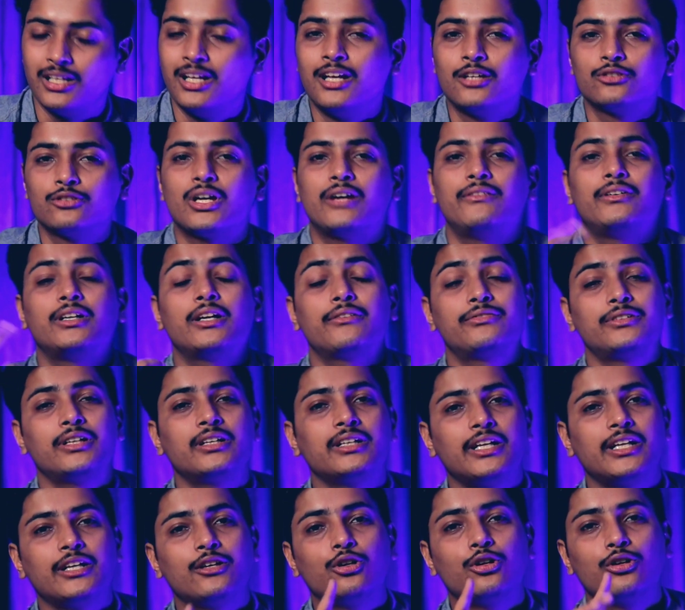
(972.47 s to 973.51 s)
So I will
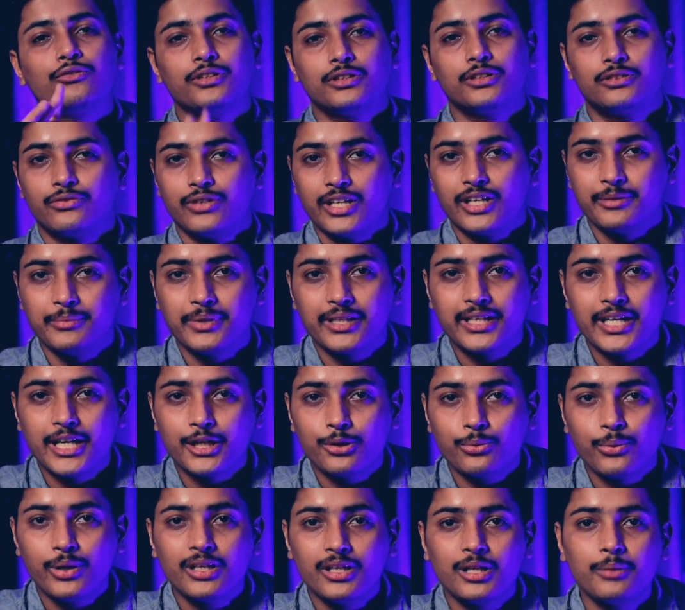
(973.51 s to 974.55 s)
definitely go with Redmi
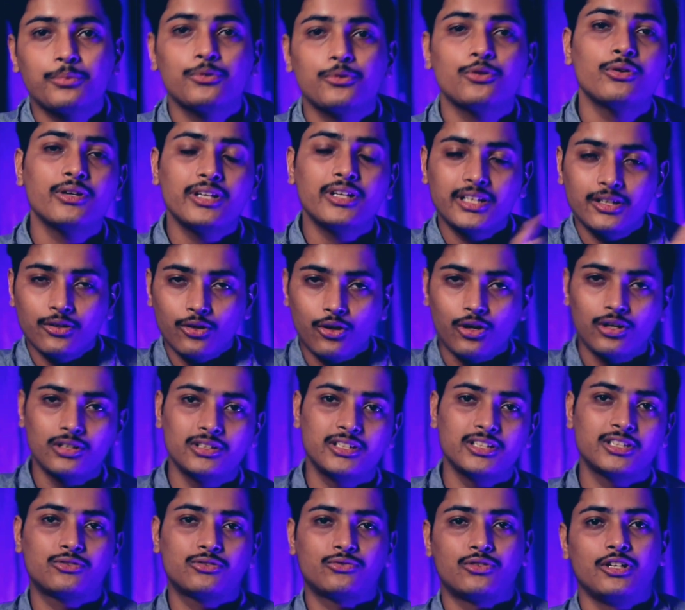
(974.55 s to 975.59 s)
K20 Pro in all
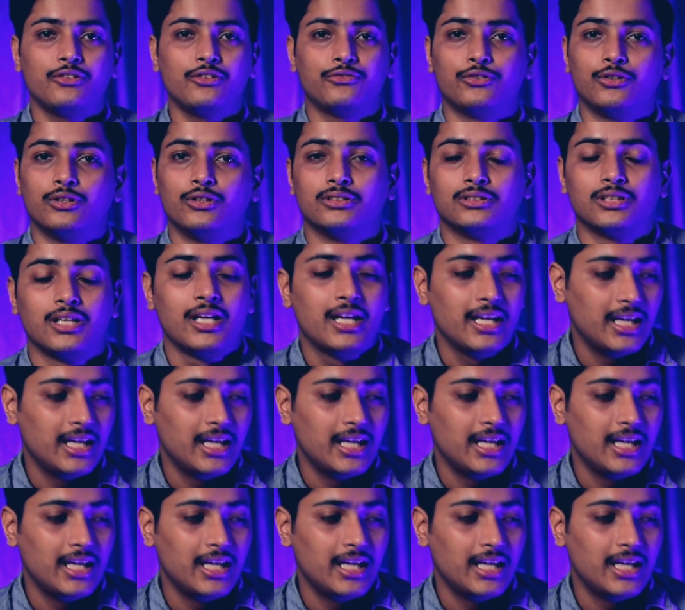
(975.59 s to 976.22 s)
these three phones.